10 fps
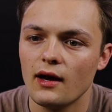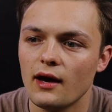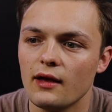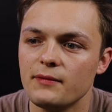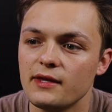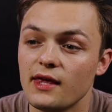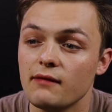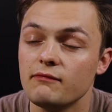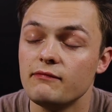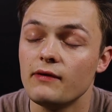I
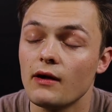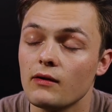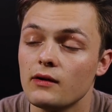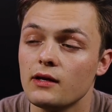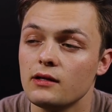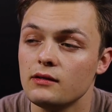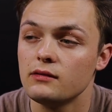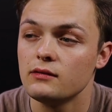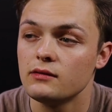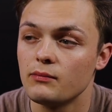became very
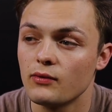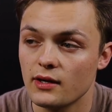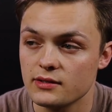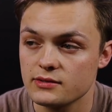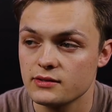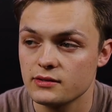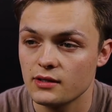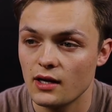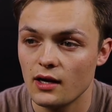depressed